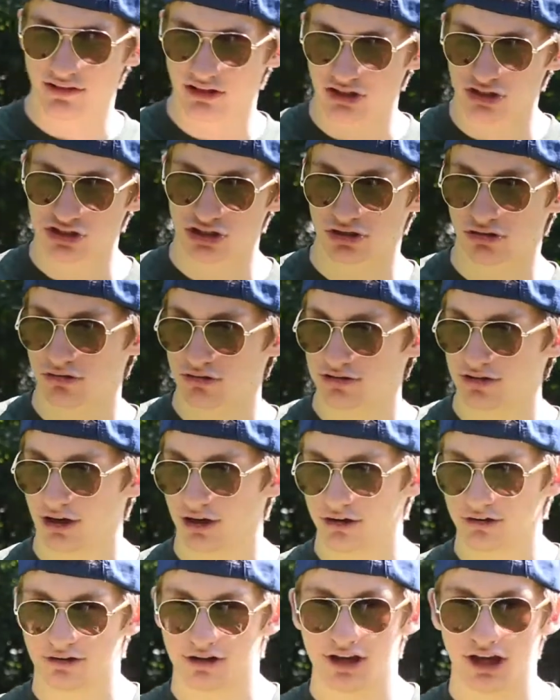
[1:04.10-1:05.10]
good shoes
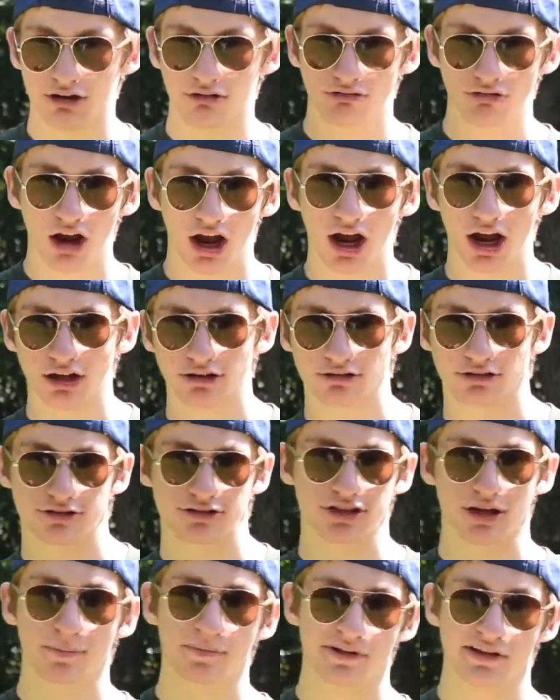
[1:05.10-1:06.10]
on, or you got a rock or
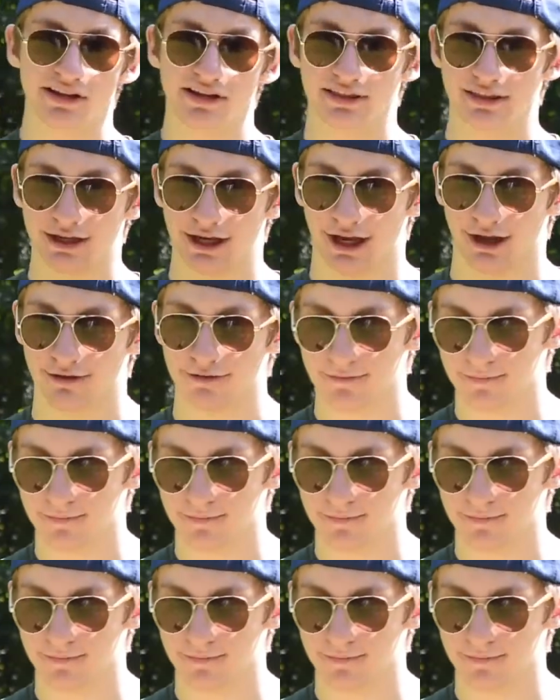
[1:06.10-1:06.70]
something like that.